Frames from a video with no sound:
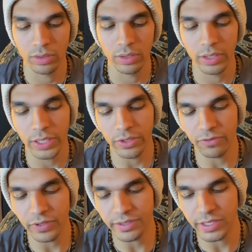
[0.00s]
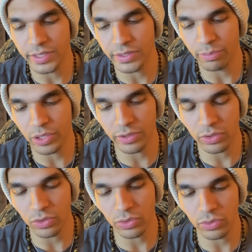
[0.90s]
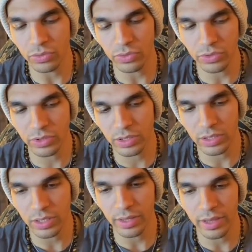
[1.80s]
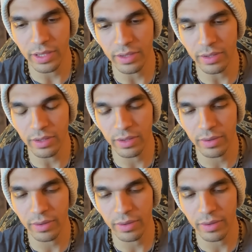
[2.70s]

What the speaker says: Clarify this Ace of Pentacles in the